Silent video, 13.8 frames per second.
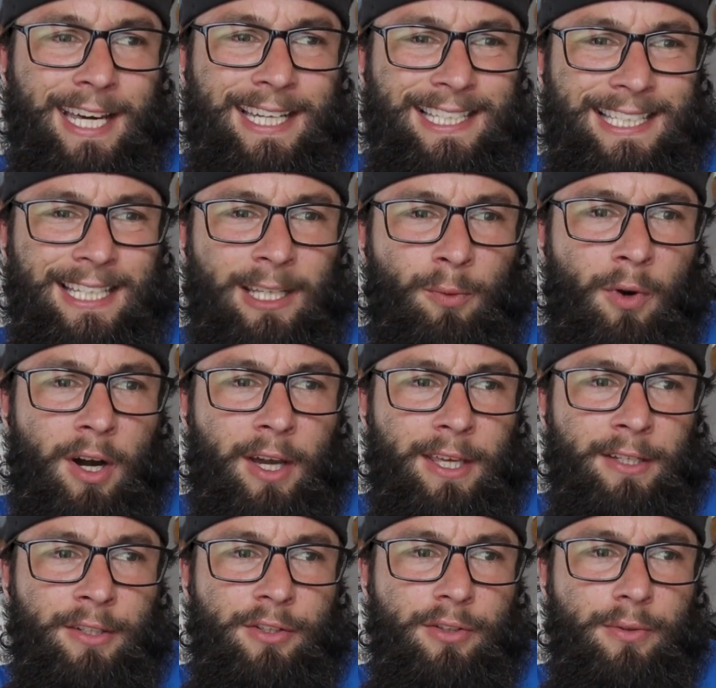I did walk
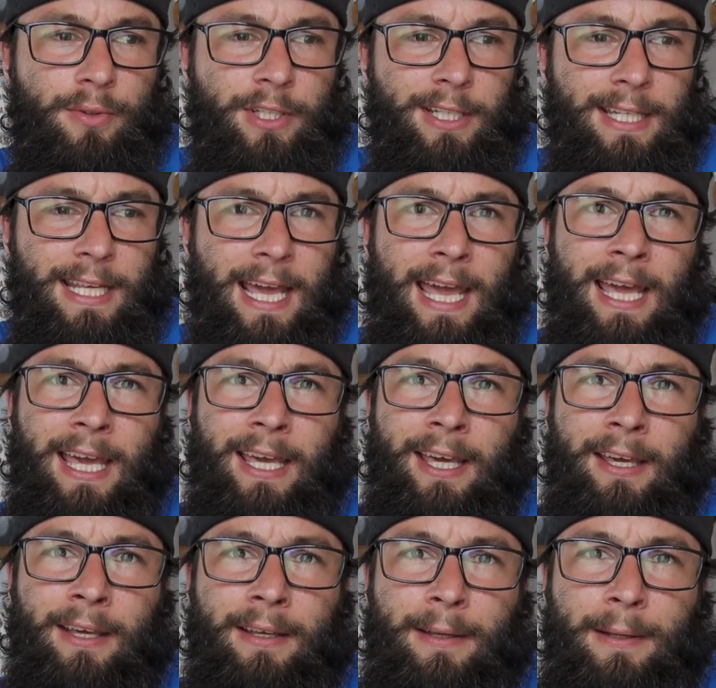into today